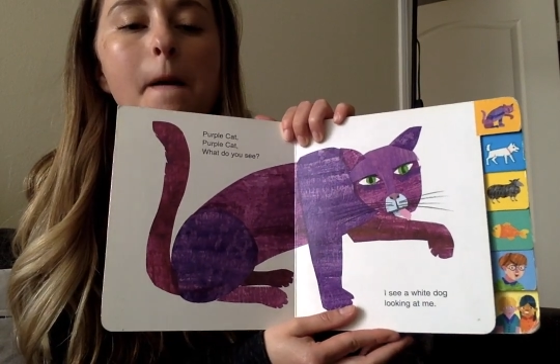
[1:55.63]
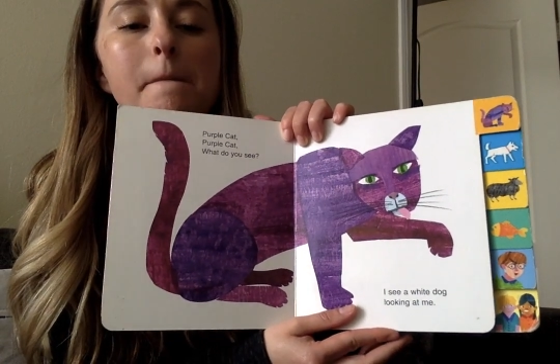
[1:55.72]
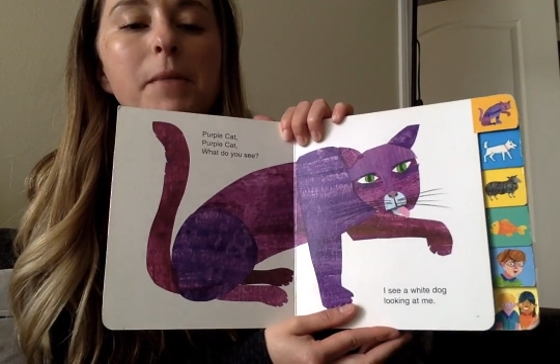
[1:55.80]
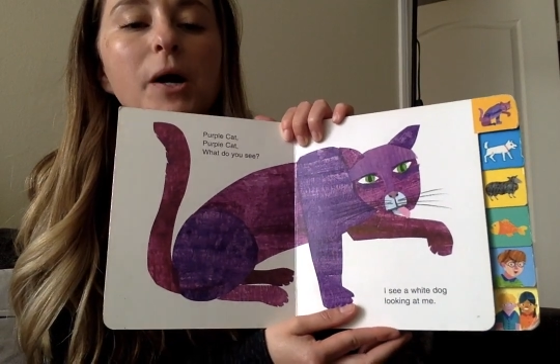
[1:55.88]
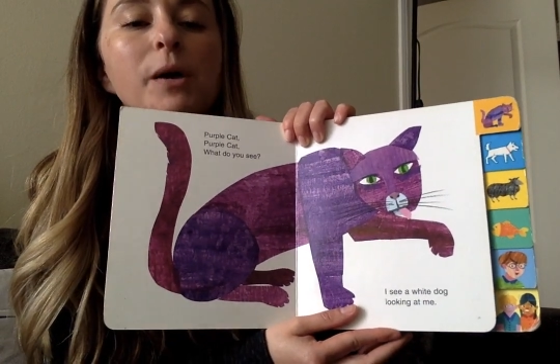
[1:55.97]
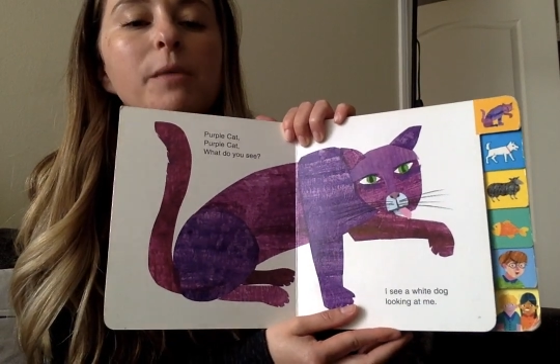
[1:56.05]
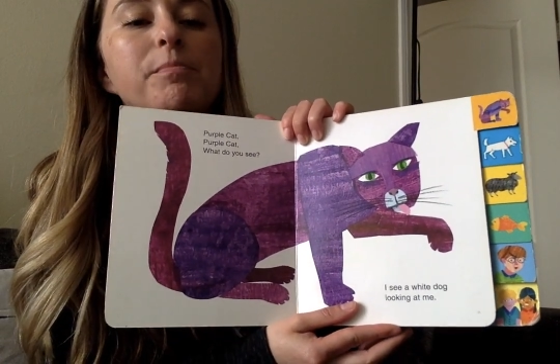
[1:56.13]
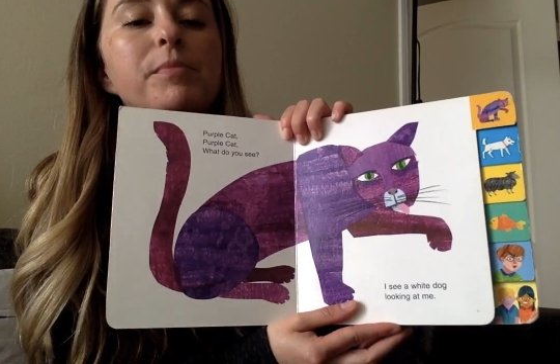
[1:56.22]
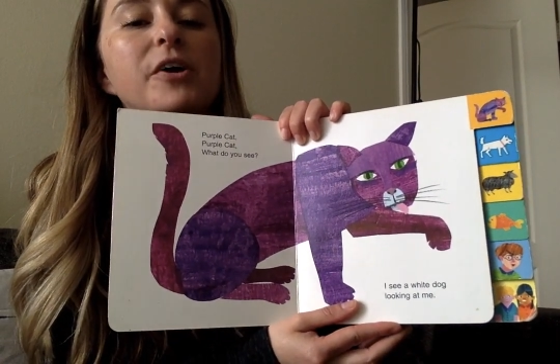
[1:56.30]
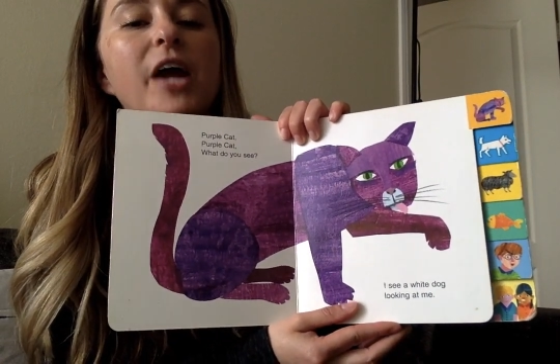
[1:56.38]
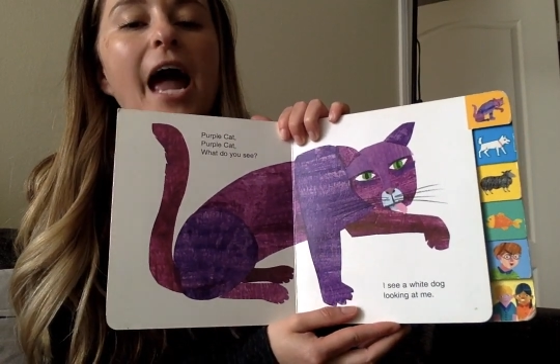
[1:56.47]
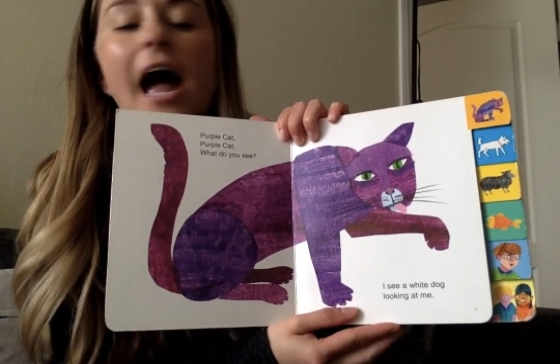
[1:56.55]

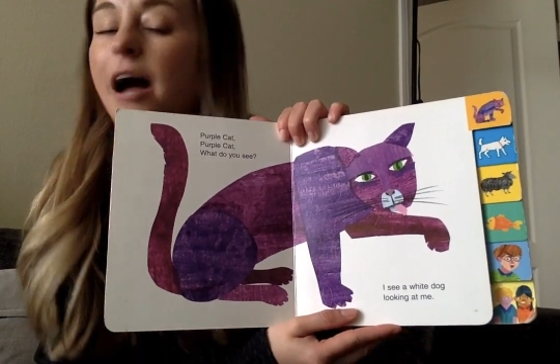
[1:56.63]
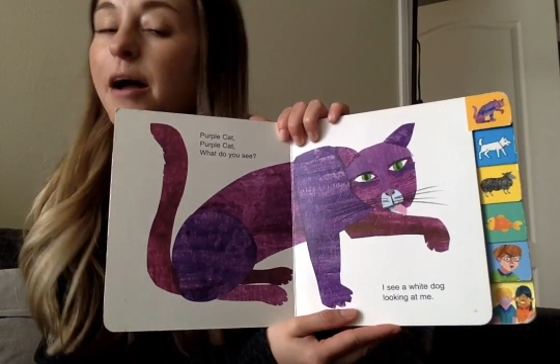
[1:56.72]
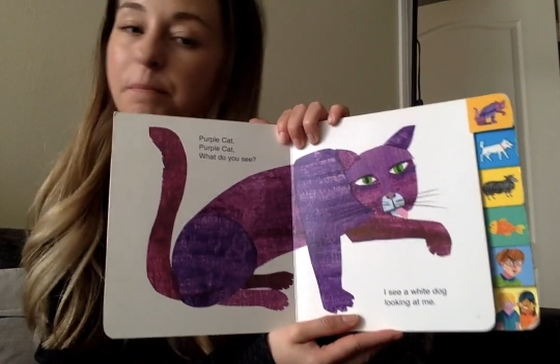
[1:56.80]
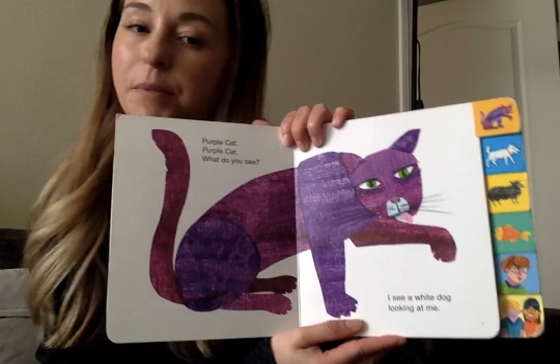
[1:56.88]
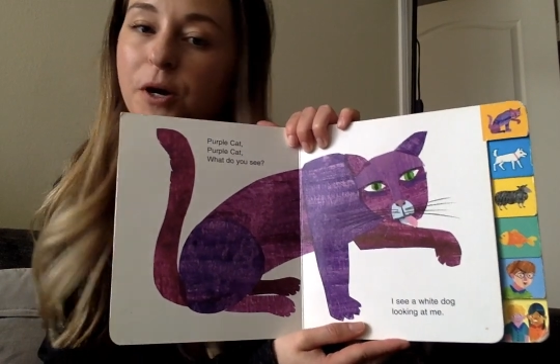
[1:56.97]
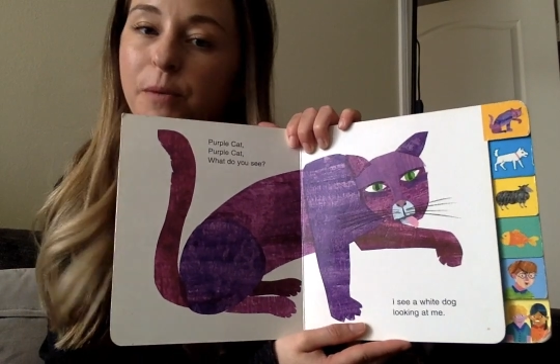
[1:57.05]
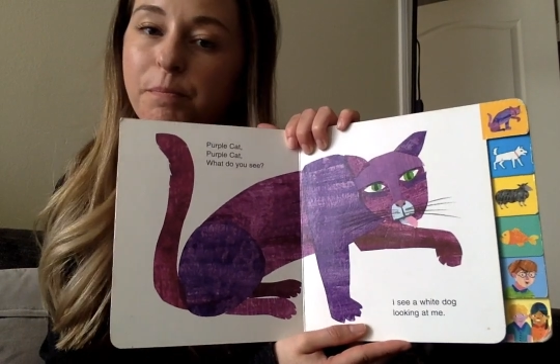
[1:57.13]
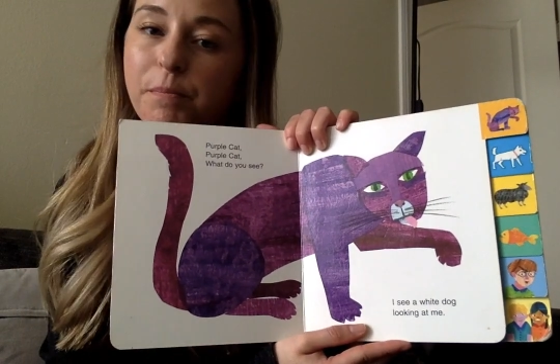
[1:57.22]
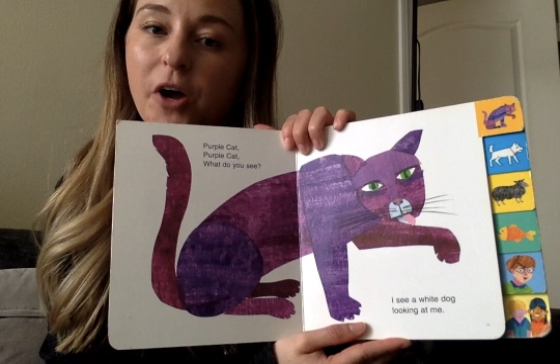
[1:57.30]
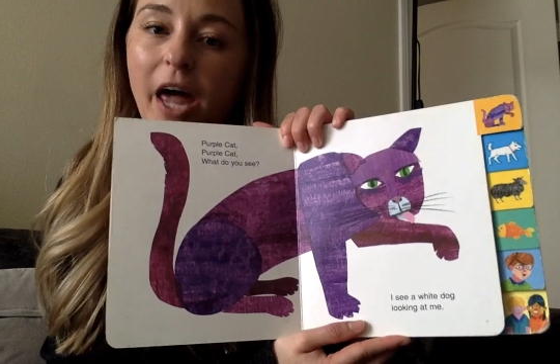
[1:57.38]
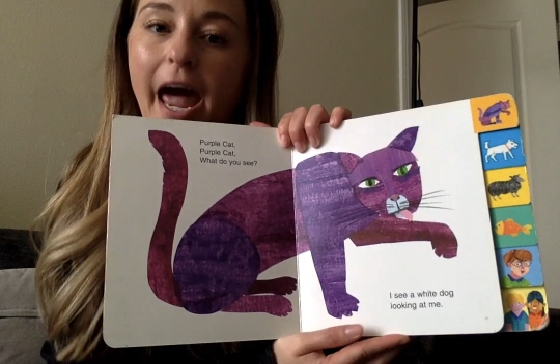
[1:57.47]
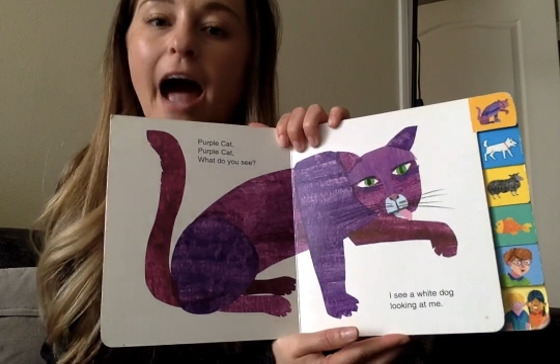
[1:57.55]
Purple cat,
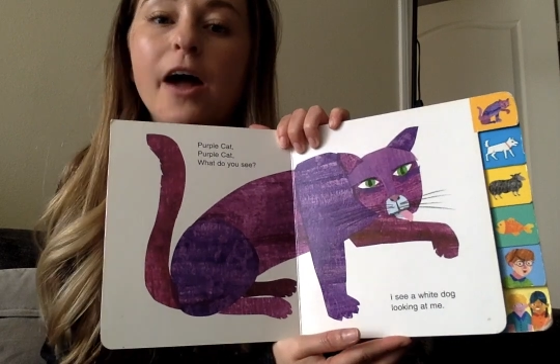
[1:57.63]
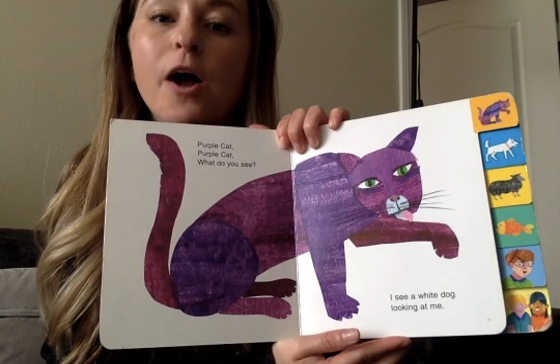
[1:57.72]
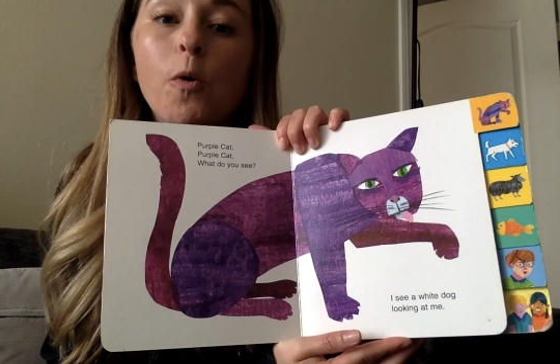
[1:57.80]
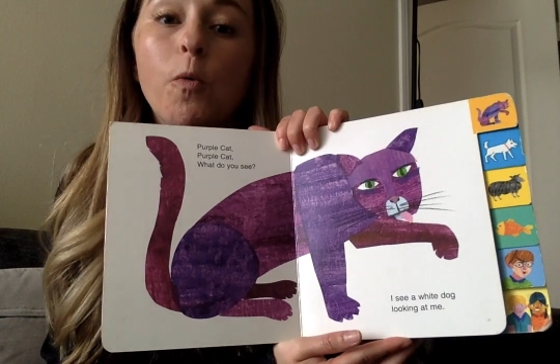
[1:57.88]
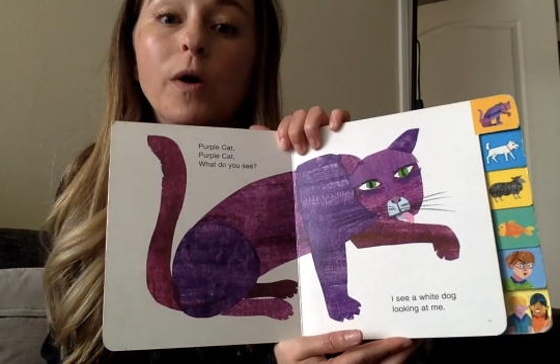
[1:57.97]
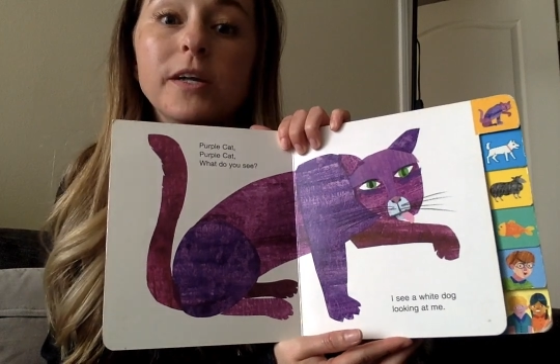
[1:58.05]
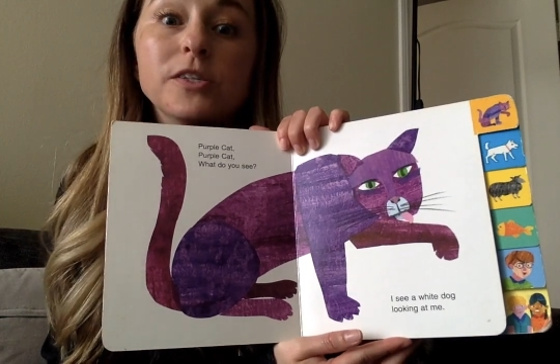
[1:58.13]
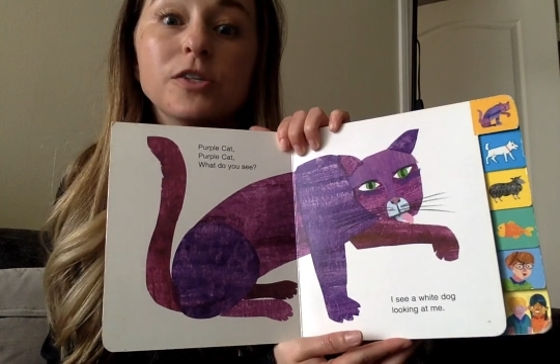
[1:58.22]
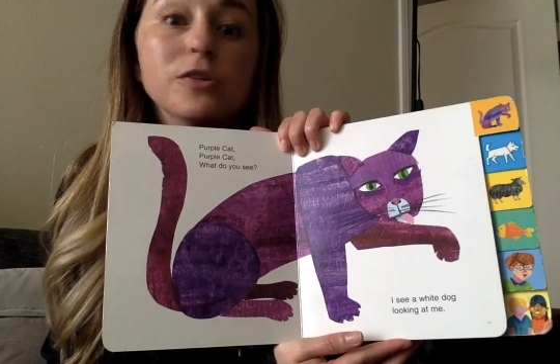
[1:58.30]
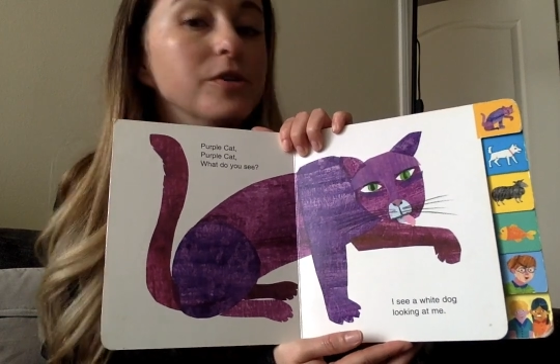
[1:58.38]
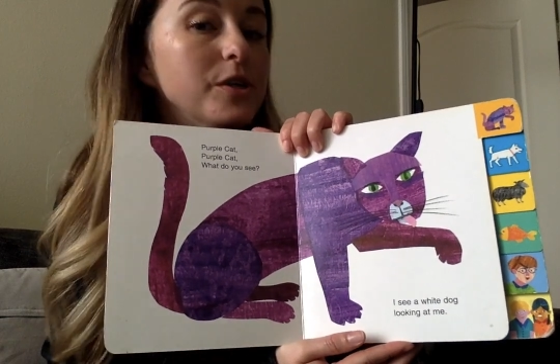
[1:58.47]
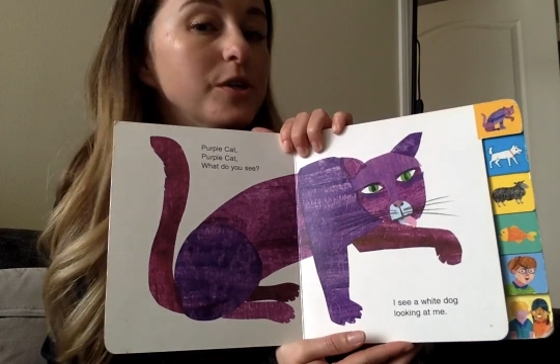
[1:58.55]
purple cat, what
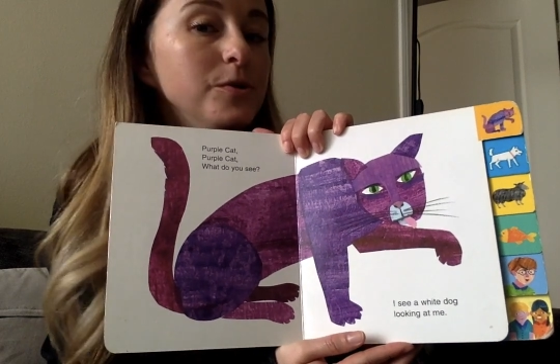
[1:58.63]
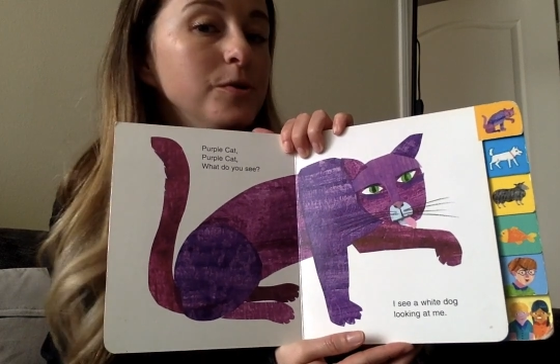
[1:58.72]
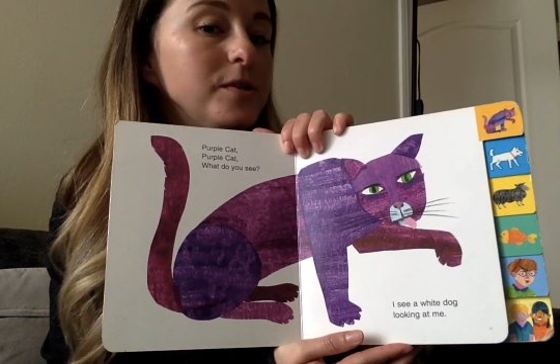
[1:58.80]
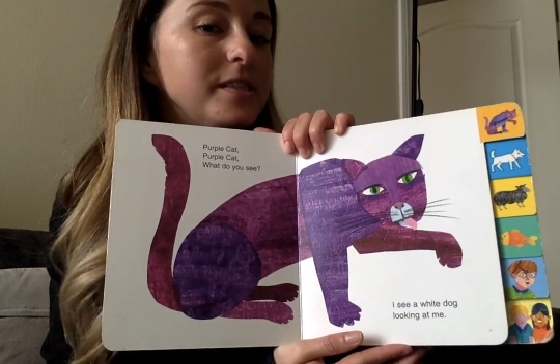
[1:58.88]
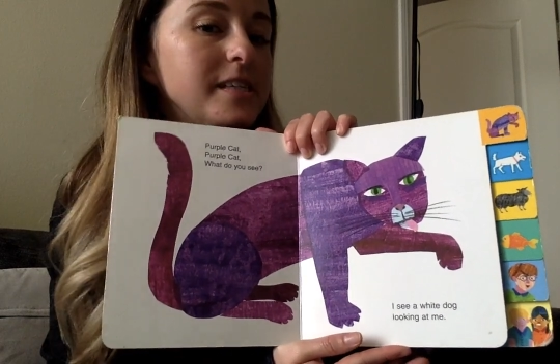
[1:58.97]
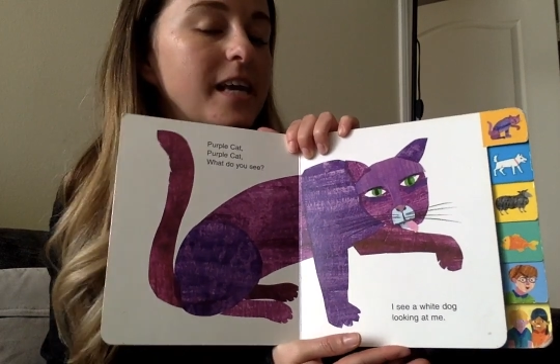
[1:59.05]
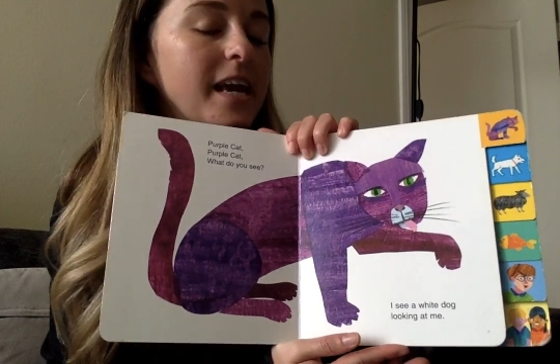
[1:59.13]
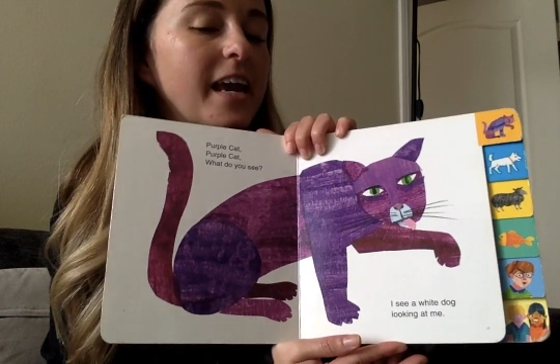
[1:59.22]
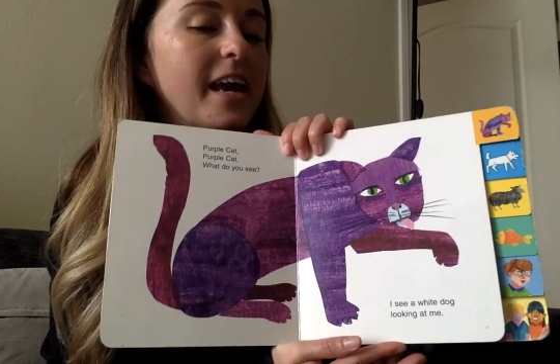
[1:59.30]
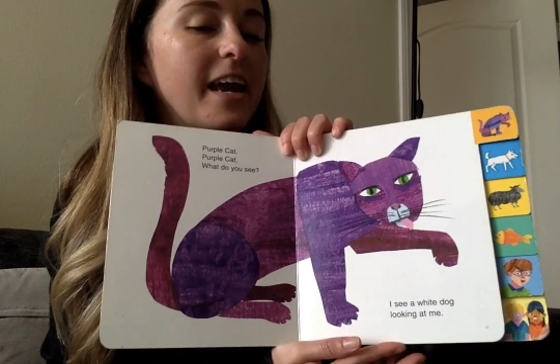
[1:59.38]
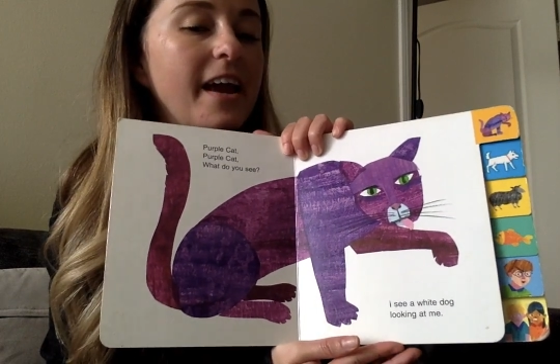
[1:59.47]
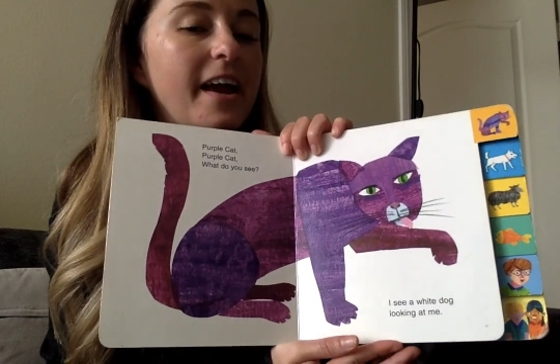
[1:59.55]
do you
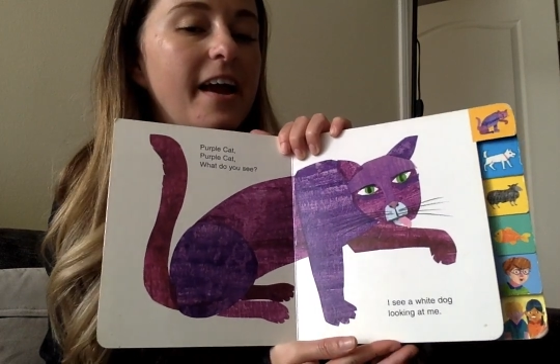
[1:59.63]
see?